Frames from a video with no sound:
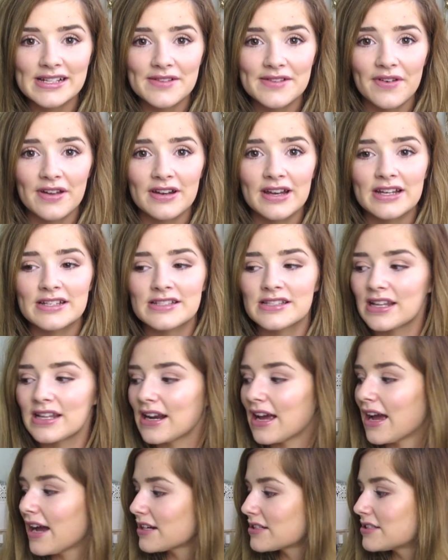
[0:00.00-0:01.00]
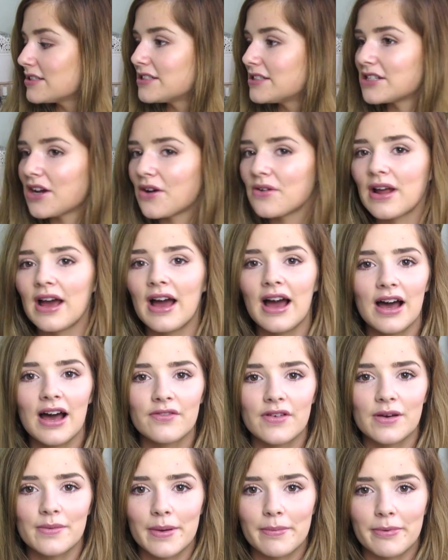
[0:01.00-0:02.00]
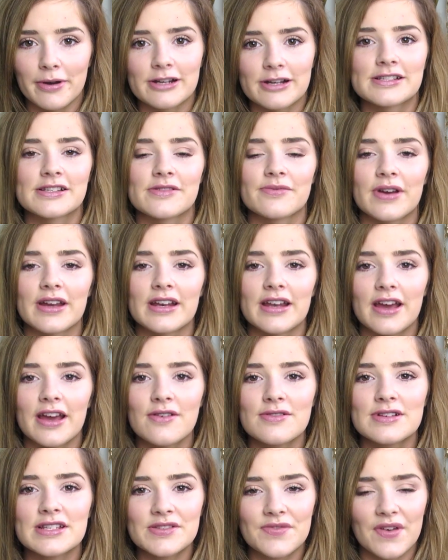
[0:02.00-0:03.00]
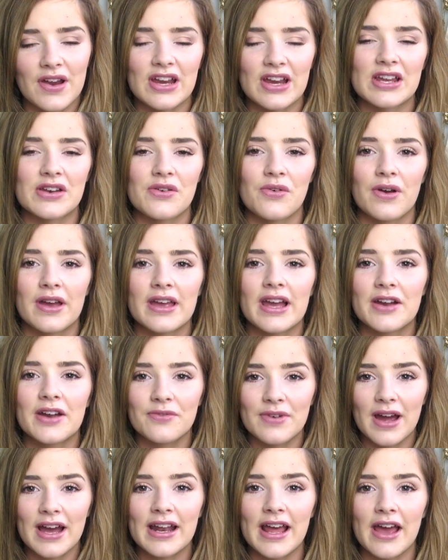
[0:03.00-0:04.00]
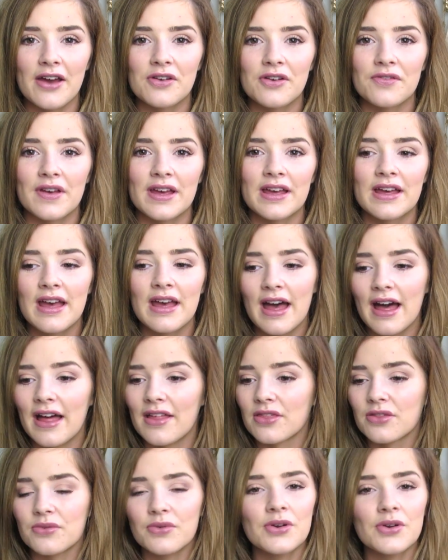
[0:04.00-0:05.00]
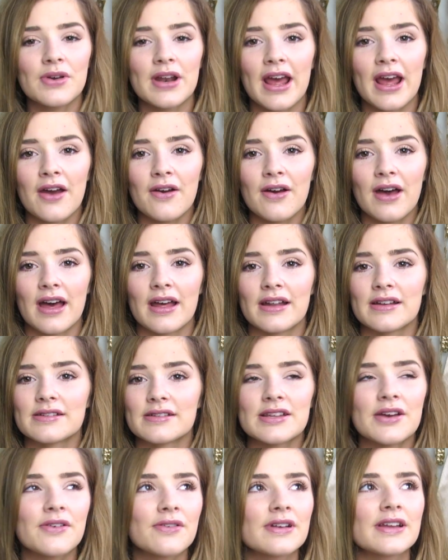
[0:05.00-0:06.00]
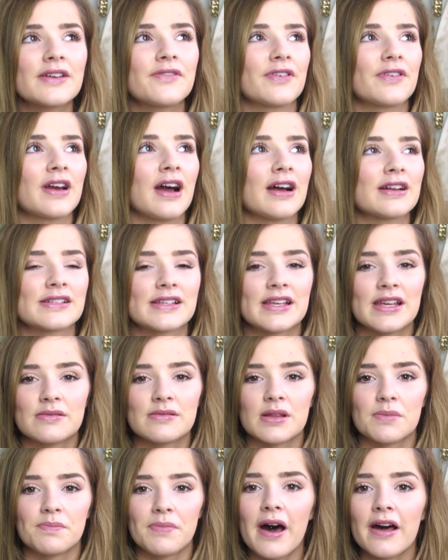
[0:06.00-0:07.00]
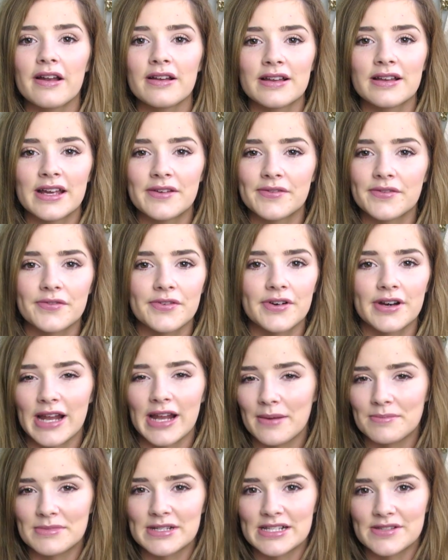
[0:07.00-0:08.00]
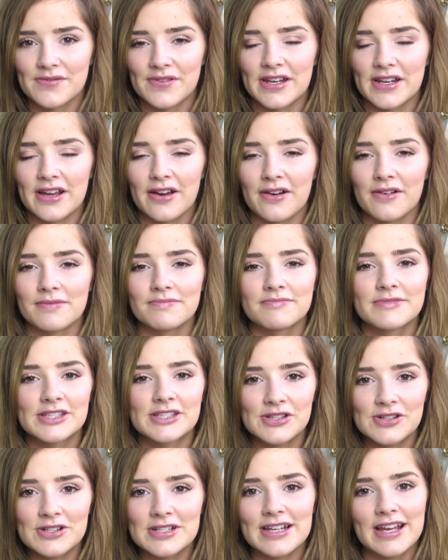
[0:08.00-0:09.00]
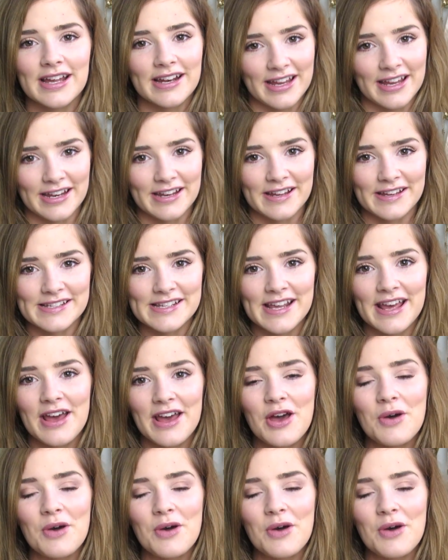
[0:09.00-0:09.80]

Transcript: is a foundation that I actually don't have on my person right now, which is very annoying. I ran out of it and threw it out and totally forgot to keep the bottle even for an empties video. Such an idiot.